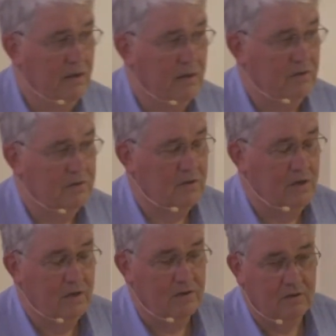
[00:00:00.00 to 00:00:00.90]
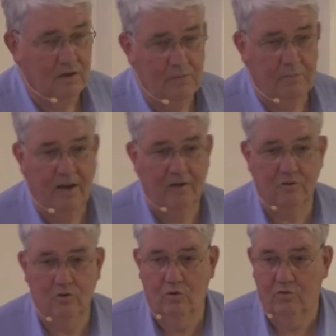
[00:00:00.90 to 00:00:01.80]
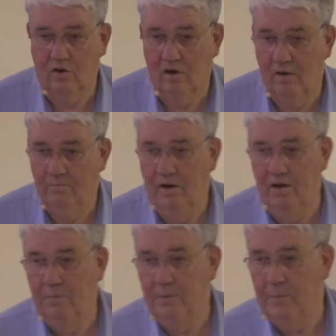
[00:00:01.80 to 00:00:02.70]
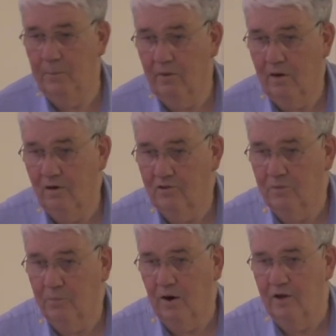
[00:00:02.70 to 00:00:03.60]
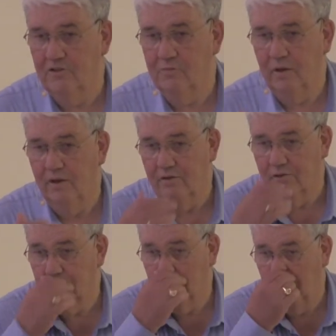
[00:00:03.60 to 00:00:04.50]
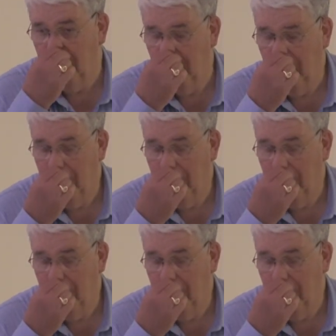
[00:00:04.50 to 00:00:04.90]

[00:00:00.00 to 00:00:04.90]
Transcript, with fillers: It's easily passed over, and many people are surprised by this word